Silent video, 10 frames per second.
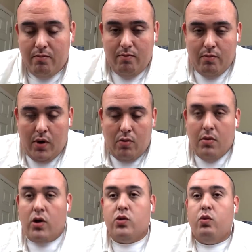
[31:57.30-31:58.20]

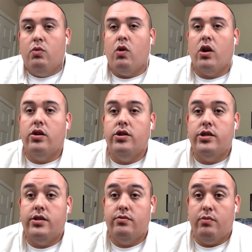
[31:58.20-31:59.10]
most
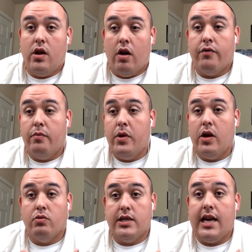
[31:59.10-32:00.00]
woodworkers are familiar
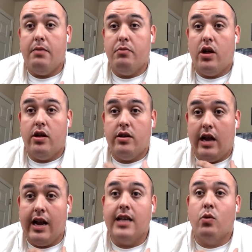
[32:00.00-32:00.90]
with Type Bond, and
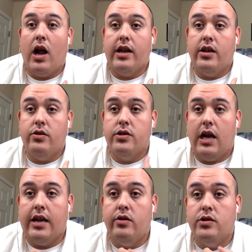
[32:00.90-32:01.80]
that's what I use. I
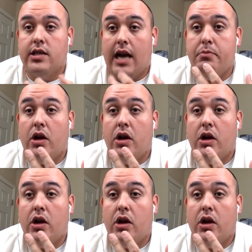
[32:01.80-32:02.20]
use Type Bond